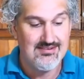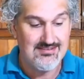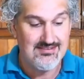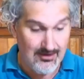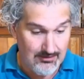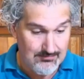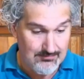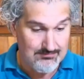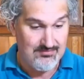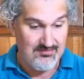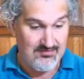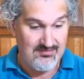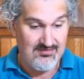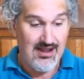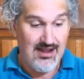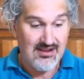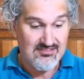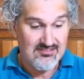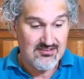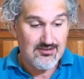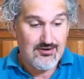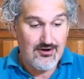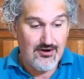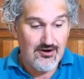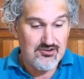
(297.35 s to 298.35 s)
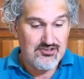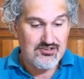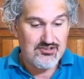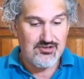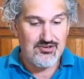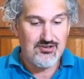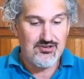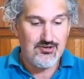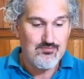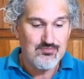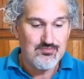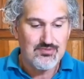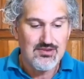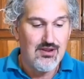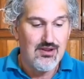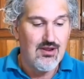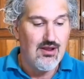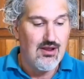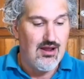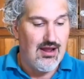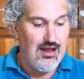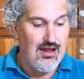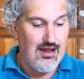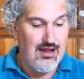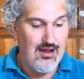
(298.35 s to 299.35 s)
So that's Gertrude.
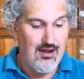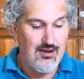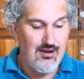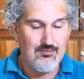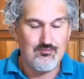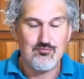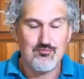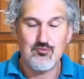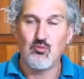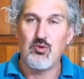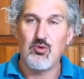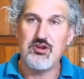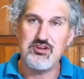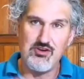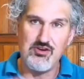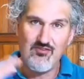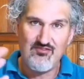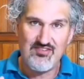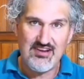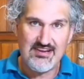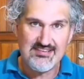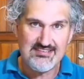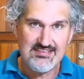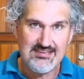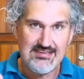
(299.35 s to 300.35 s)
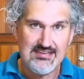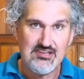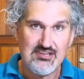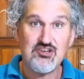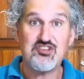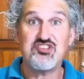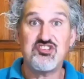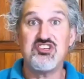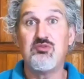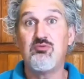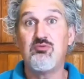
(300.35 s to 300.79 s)
When you visit, she